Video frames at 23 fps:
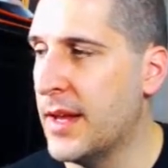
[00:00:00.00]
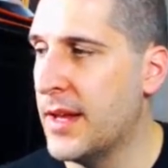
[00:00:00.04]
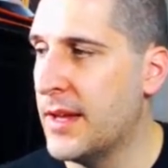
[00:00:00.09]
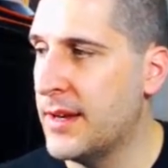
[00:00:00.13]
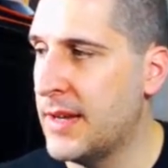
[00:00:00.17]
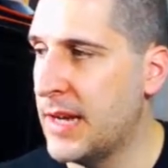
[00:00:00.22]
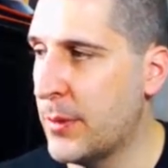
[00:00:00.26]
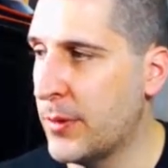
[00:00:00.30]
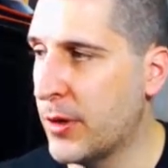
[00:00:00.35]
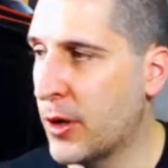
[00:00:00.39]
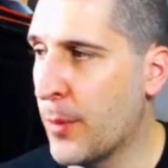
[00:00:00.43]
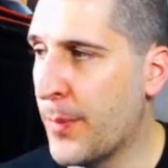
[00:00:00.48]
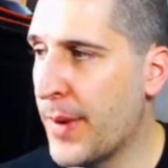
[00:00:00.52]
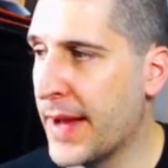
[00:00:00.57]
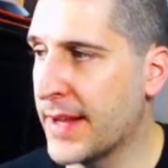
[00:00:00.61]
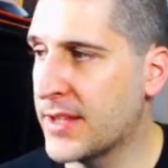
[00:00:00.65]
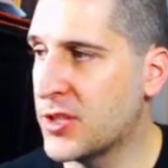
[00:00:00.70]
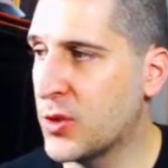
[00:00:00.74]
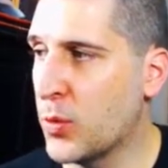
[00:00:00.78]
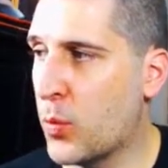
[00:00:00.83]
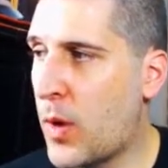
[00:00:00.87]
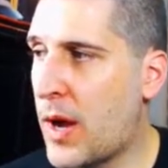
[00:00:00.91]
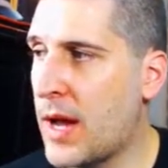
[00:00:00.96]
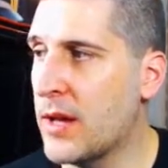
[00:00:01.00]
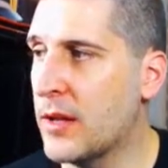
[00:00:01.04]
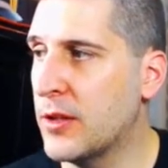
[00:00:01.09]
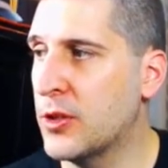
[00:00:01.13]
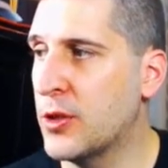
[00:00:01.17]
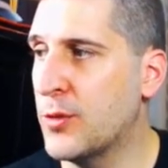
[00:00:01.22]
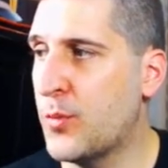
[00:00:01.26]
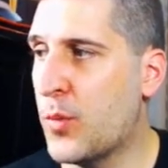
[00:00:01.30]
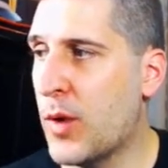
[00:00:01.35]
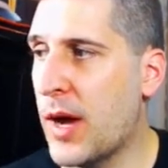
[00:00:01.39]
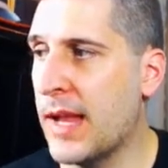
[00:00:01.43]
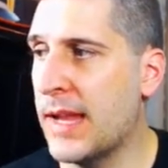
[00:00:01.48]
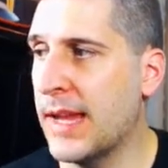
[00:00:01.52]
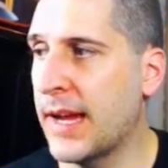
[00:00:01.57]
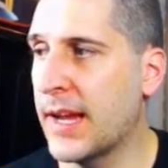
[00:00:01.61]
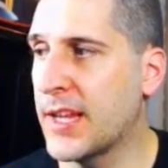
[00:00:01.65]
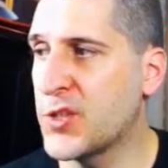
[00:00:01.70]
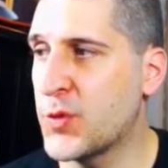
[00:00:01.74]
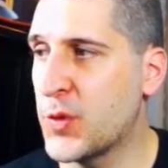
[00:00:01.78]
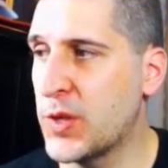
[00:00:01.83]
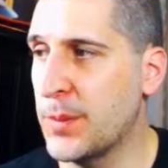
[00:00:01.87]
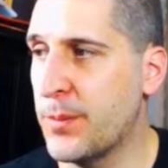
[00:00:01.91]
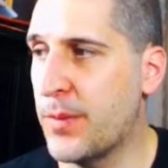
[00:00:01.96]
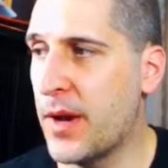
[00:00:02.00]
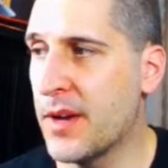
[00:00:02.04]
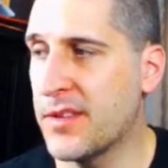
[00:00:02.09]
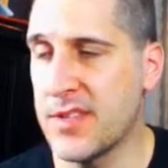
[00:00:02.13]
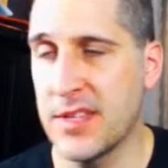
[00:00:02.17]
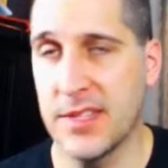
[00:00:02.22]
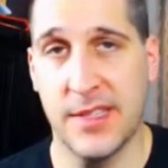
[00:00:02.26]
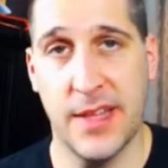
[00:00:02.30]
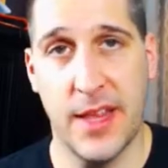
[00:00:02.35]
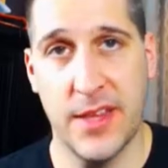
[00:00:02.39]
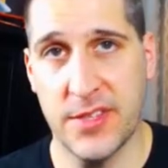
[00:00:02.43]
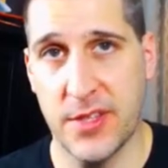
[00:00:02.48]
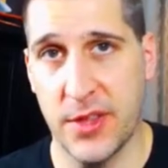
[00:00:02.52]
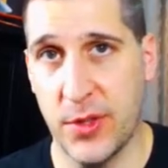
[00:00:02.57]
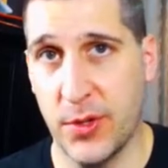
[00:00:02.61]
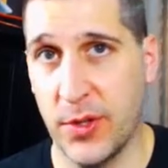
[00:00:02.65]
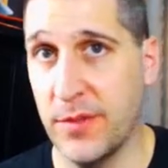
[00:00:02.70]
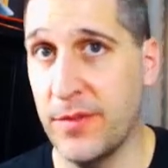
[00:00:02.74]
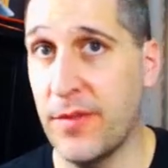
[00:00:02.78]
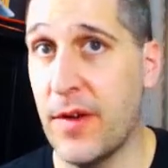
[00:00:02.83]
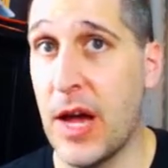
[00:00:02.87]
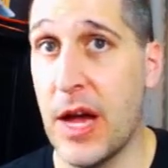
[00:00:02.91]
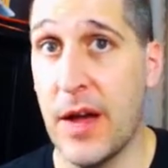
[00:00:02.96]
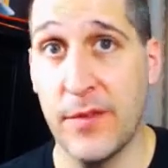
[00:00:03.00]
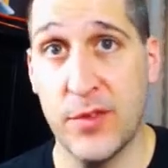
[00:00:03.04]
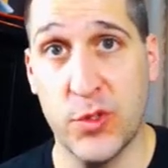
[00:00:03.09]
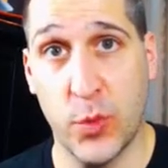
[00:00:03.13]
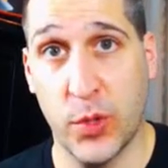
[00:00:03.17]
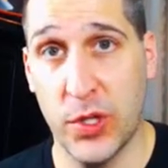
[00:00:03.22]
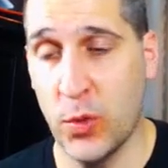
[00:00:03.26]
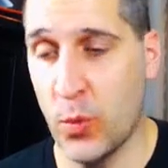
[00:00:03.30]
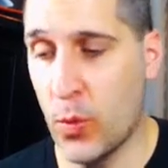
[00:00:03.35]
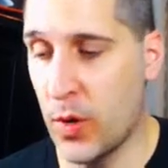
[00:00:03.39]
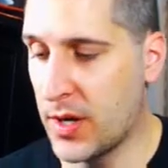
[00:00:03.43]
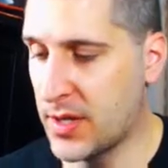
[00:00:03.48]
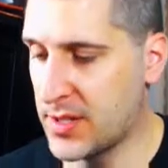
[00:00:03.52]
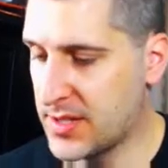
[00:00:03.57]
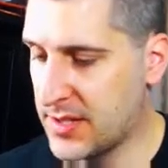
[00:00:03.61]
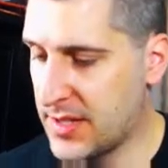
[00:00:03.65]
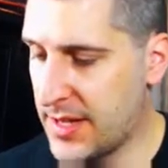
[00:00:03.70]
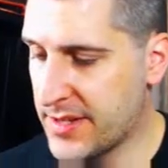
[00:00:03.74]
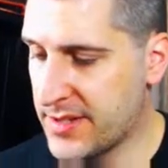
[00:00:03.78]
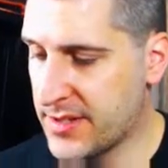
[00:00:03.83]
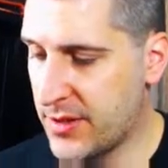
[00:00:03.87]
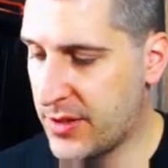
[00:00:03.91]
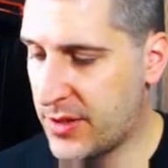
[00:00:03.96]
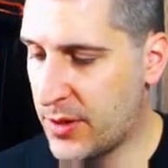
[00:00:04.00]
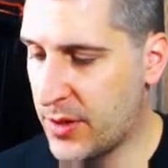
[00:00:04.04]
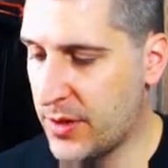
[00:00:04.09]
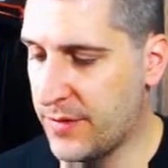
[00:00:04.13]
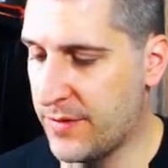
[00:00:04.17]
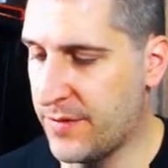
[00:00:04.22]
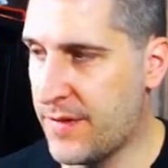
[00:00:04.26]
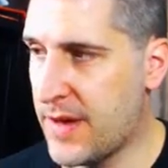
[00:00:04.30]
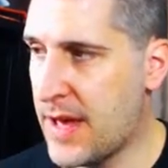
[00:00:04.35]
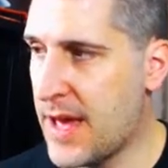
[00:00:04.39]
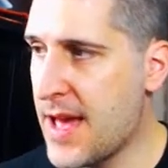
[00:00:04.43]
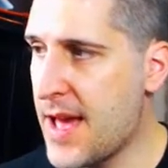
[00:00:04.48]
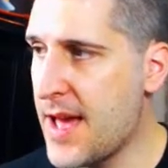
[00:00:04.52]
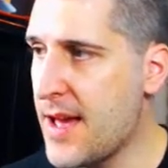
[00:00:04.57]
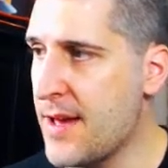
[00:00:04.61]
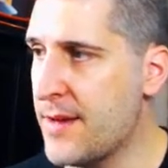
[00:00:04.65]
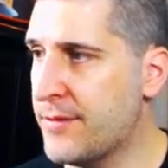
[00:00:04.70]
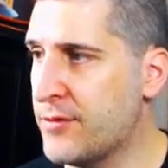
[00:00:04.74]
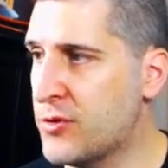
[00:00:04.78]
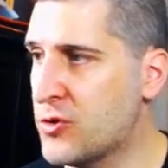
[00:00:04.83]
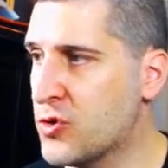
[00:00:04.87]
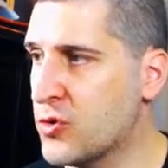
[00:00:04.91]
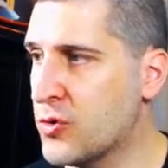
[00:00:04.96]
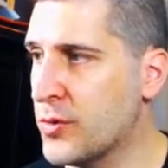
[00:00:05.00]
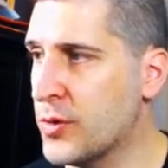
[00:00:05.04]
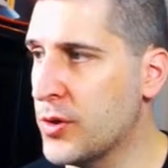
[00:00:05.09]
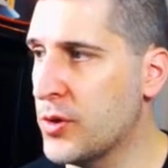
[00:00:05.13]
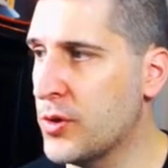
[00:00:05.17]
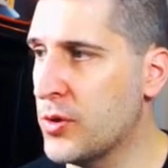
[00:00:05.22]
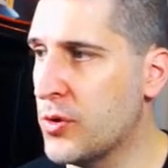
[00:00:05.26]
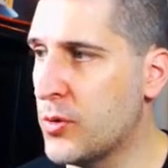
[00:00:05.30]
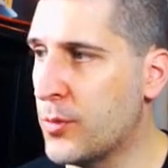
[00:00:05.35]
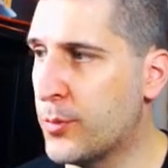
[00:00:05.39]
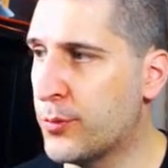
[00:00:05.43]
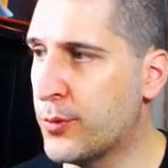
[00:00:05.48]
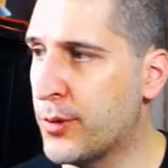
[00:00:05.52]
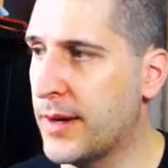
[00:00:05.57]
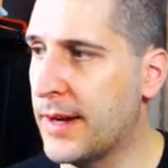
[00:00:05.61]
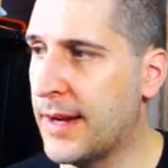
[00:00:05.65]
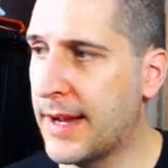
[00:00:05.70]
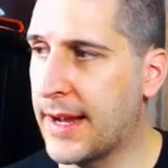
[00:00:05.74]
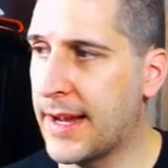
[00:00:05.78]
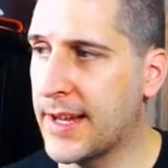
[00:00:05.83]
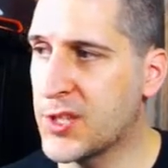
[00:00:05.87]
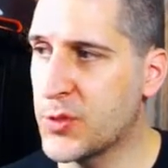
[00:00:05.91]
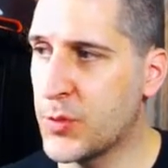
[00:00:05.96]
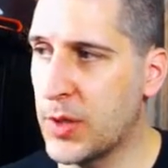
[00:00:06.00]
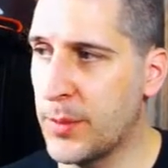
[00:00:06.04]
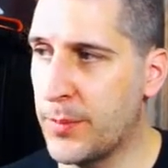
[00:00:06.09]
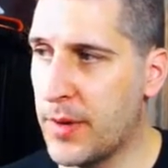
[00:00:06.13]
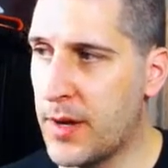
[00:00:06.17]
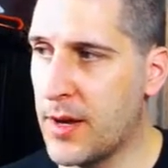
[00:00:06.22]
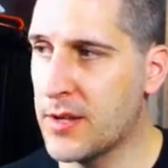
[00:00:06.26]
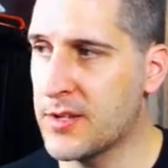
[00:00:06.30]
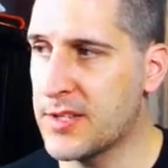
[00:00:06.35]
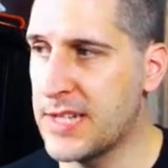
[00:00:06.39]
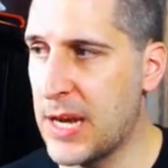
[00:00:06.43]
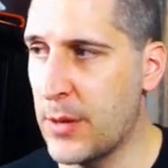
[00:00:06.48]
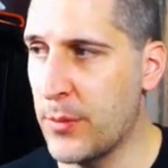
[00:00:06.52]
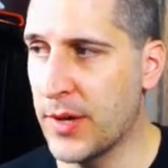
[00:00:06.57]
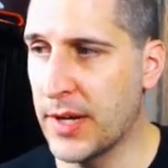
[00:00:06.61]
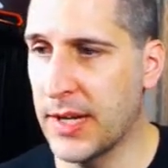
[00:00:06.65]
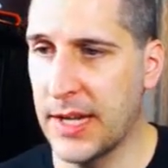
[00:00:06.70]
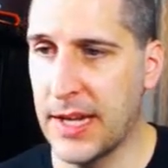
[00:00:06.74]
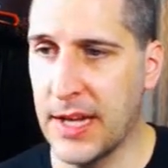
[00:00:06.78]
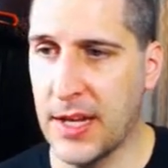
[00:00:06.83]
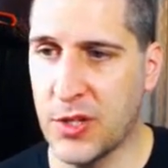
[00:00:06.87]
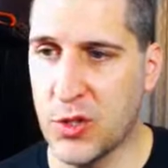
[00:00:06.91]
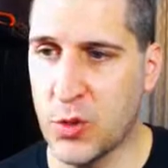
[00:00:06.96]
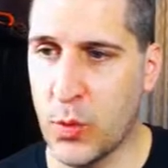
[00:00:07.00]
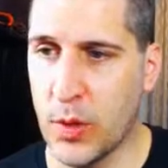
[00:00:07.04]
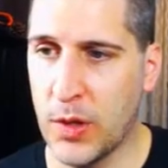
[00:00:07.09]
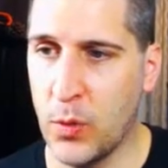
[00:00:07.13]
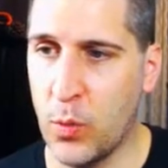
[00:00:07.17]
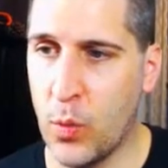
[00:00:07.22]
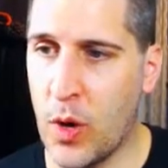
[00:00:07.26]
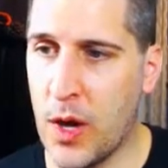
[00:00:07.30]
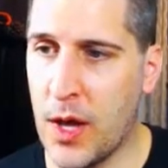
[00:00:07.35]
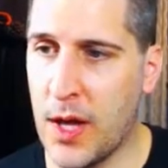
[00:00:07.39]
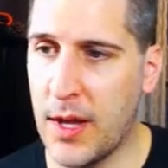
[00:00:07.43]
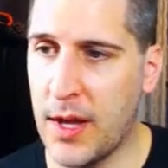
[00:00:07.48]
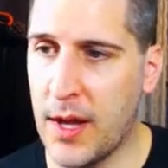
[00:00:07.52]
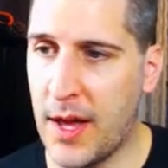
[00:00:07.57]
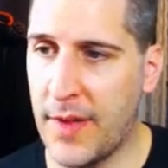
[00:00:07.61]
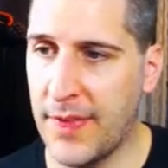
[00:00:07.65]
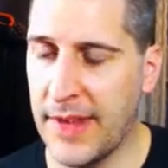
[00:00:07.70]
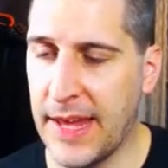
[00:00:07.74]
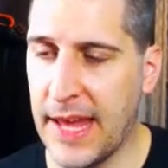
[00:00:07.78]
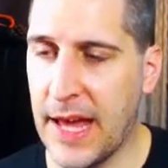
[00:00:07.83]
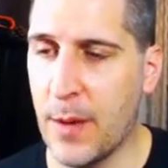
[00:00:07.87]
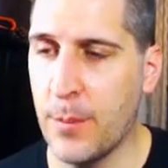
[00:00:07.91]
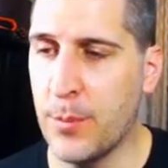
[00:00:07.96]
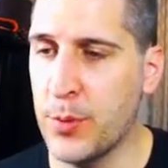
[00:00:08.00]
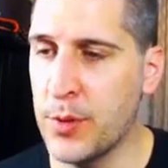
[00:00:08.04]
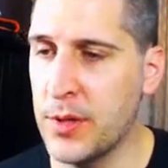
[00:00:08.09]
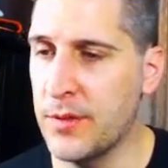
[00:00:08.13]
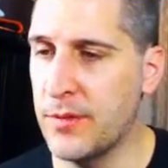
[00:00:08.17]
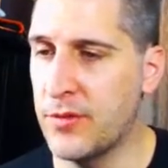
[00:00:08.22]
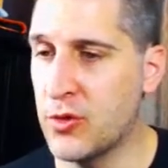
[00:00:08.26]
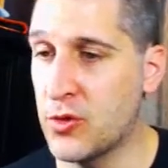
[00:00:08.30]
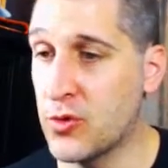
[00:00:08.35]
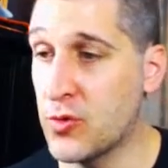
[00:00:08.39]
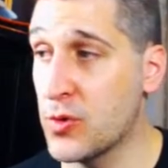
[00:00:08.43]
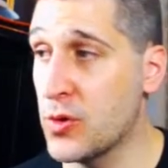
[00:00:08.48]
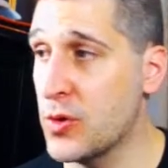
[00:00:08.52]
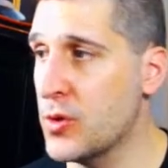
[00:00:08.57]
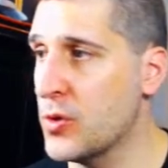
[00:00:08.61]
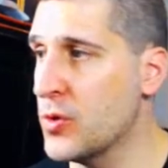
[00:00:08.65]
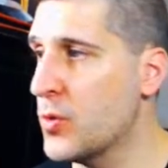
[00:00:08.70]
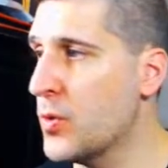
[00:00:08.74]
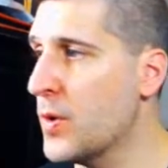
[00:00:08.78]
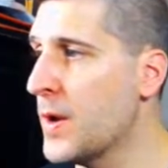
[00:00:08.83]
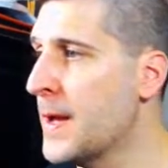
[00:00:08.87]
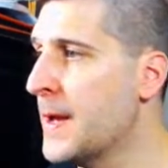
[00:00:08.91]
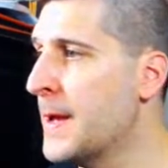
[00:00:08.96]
Now we go back to the while loop. While I got $20 is less than 35. 21 is less than 35. True. Print I got $20. Now we're going to get 21 on the output. True.